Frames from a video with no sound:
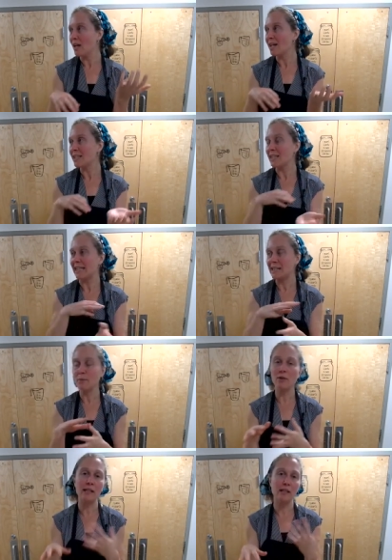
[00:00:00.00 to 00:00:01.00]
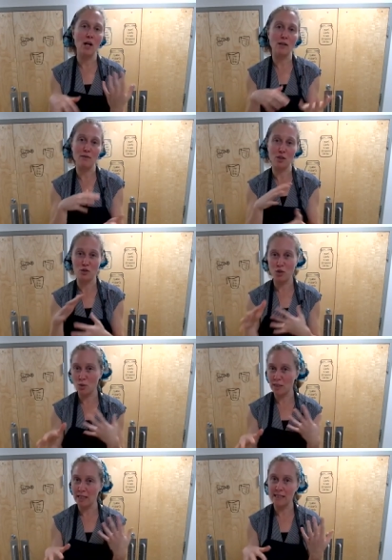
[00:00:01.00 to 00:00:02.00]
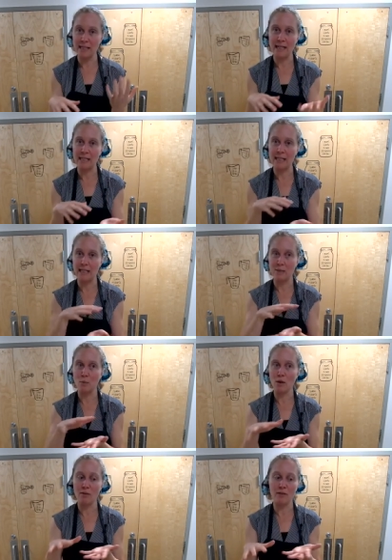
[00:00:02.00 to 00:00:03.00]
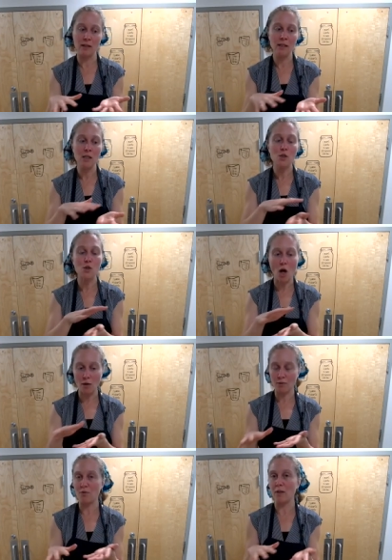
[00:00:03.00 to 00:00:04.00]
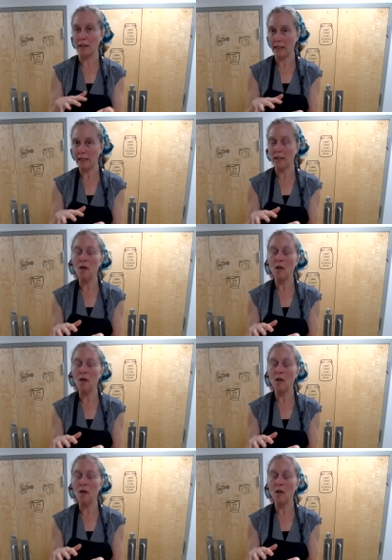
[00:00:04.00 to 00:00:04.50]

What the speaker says: it's like simmering in all of their juices, and it's more of a soft filling.